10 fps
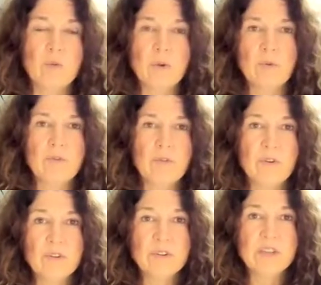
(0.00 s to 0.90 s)
three
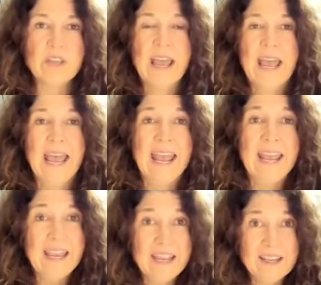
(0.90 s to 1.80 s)
referrals
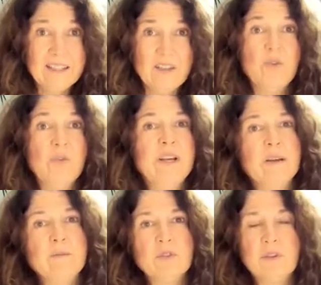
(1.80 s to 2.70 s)
and who
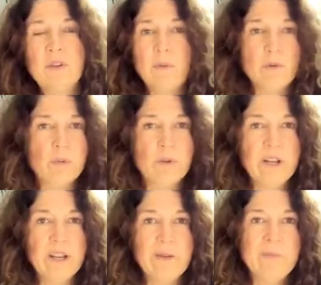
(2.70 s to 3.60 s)
becomes, number
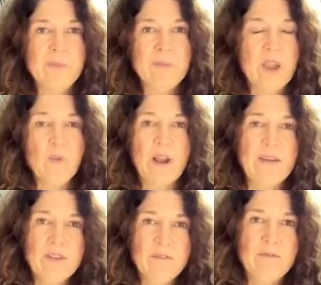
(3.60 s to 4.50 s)
three, a
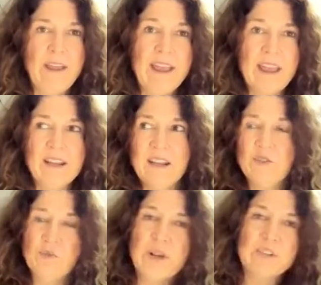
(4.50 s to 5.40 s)
raving fan and
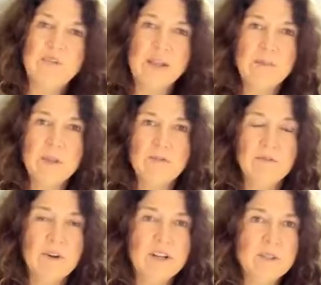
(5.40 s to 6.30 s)
directs family and
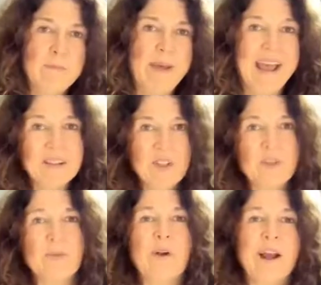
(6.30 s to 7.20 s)
friends back to
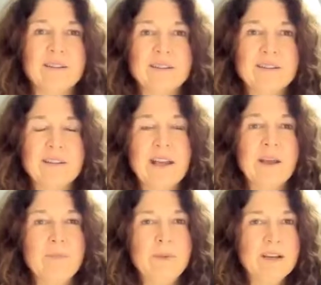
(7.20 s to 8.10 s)
your practice
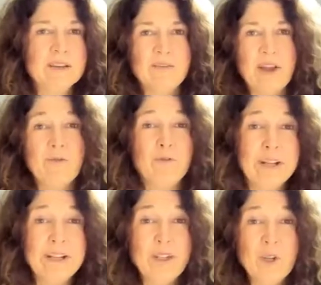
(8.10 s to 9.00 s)
because of how
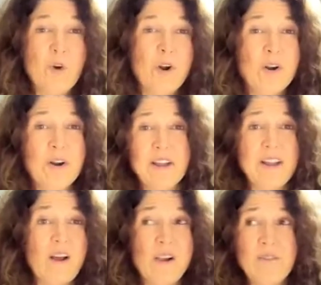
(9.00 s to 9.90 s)
friendly you are and
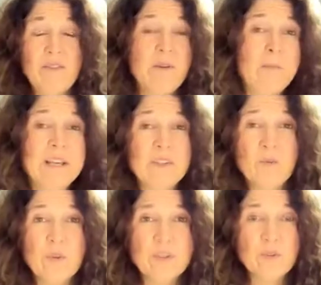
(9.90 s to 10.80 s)
all of the
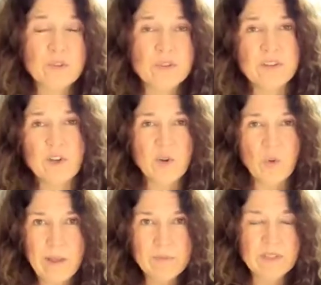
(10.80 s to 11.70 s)
amazing resources on your
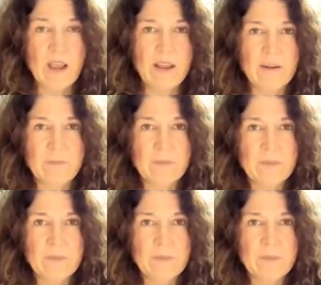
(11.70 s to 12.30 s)
website.